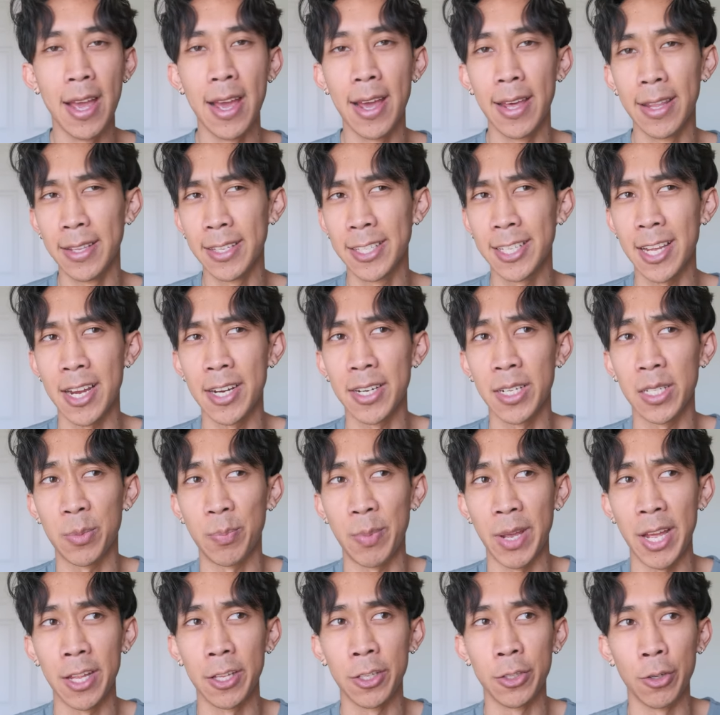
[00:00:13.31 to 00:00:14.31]
And this kind of
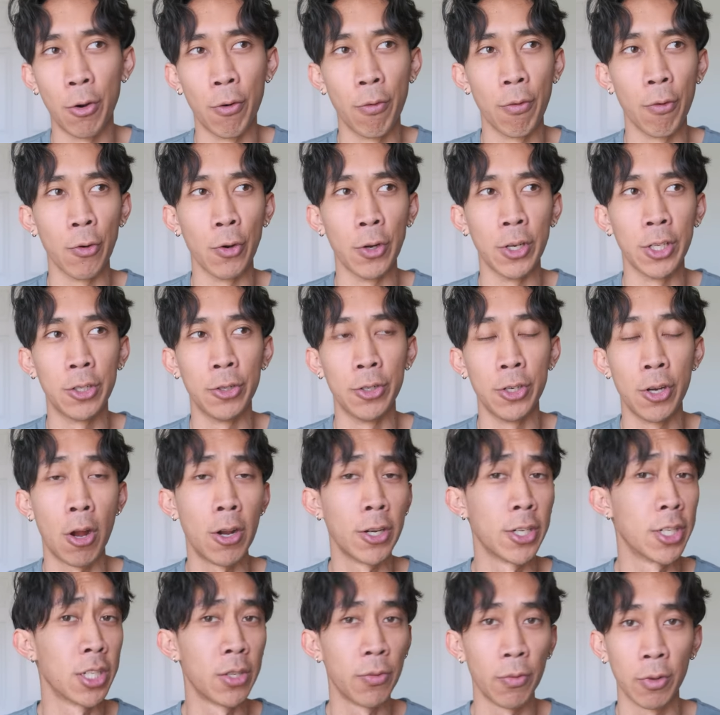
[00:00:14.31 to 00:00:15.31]
spans over into not
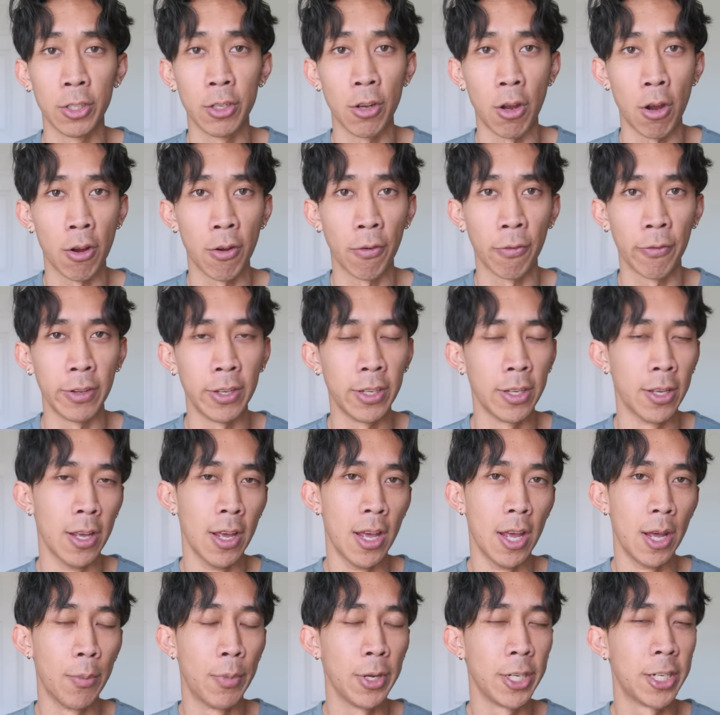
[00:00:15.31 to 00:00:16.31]
just photography,
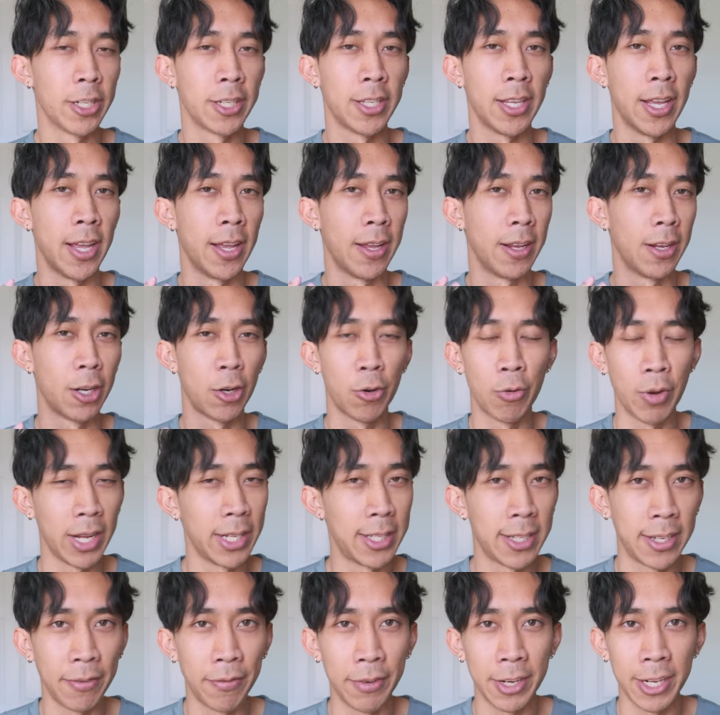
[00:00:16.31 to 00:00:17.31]
but just
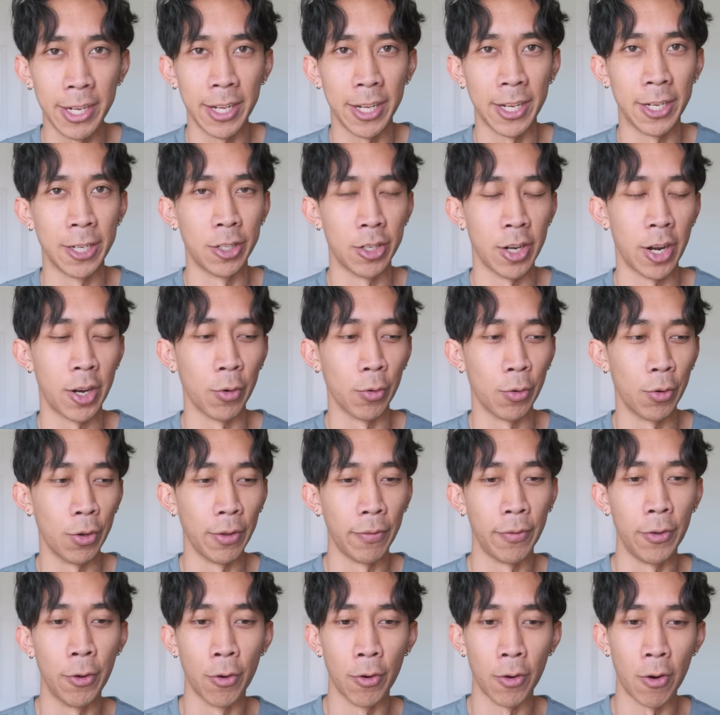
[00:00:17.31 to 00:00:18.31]
creativity in general,
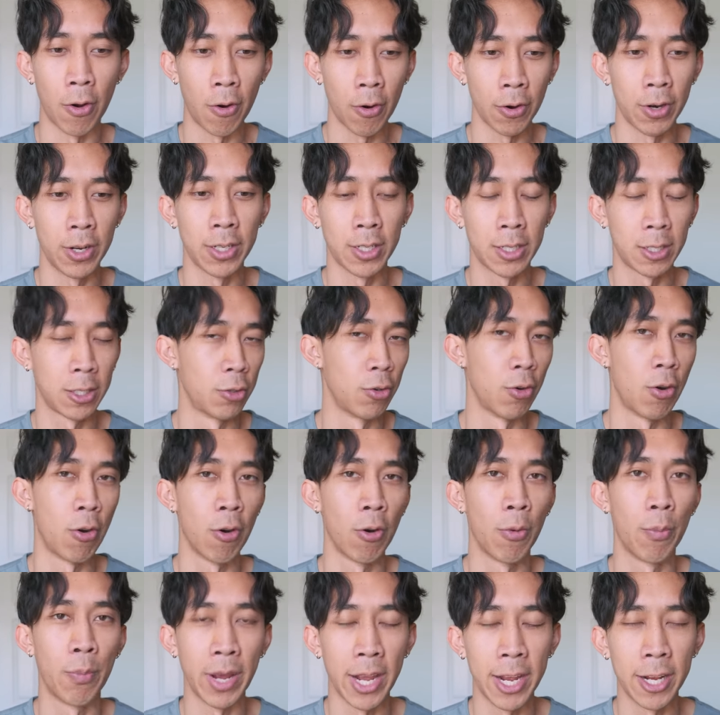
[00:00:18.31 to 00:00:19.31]
if you're an artist,
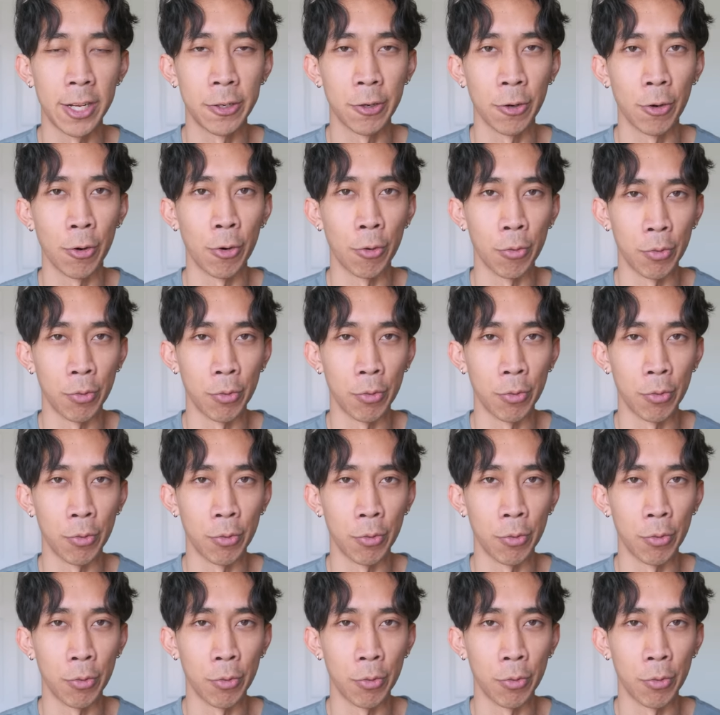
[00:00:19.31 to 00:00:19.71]
drawer, painter, or